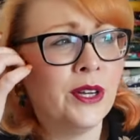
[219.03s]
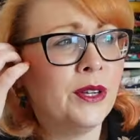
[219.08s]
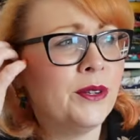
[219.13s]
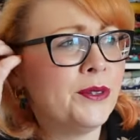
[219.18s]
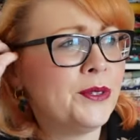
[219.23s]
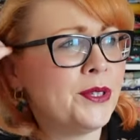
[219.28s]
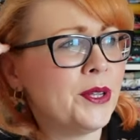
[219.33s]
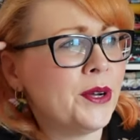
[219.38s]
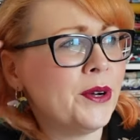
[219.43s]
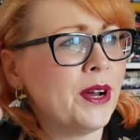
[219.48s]

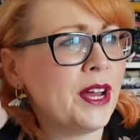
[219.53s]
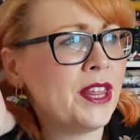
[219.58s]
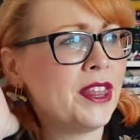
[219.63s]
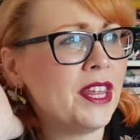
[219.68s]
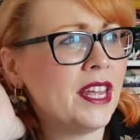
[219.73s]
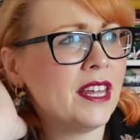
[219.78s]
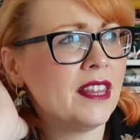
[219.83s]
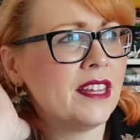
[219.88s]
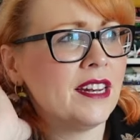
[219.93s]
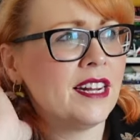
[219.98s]
So I
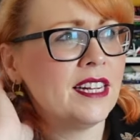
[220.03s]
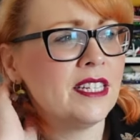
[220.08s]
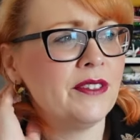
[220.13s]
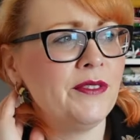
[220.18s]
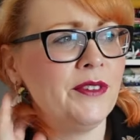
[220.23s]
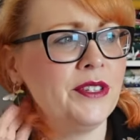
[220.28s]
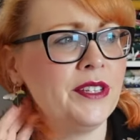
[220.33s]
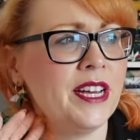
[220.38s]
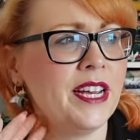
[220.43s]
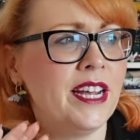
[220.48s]
think the next
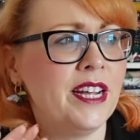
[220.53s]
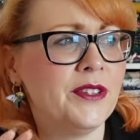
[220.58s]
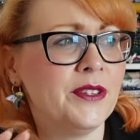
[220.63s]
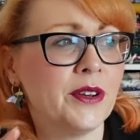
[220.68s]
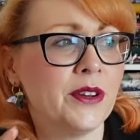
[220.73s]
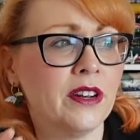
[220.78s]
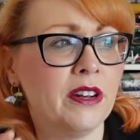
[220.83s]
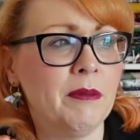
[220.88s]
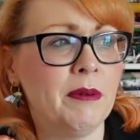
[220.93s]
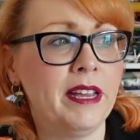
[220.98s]
few days are
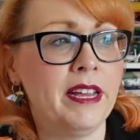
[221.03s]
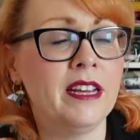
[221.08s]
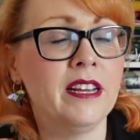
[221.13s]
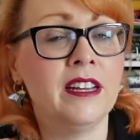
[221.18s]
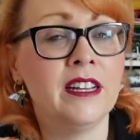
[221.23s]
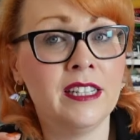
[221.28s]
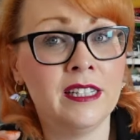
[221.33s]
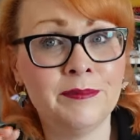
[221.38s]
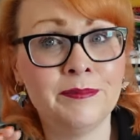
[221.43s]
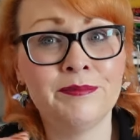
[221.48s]
going to be
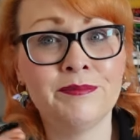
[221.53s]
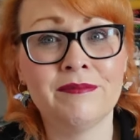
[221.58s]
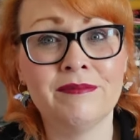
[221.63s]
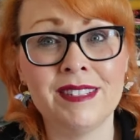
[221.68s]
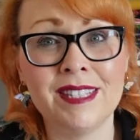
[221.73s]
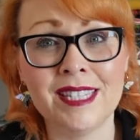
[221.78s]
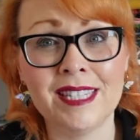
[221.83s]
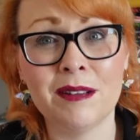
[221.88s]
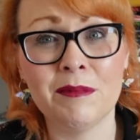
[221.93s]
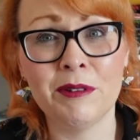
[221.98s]

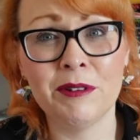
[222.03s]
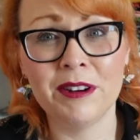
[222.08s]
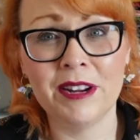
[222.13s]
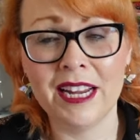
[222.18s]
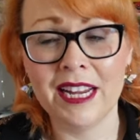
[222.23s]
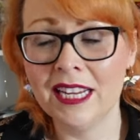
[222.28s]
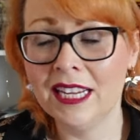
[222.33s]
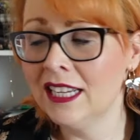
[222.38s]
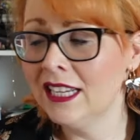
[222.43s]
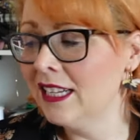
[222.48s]

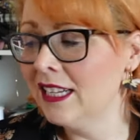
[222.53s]
summery.